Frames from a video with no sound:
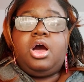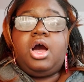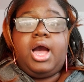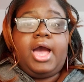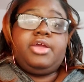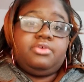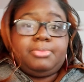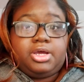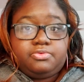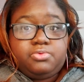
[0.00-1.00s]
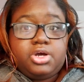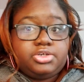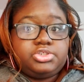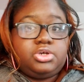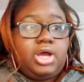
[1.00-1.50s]
a higher amount of
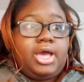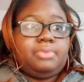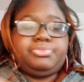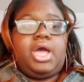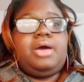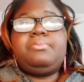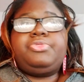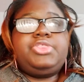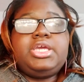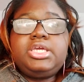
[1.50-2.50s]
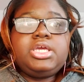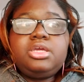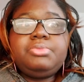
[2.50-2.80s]
water. So I'm thinking,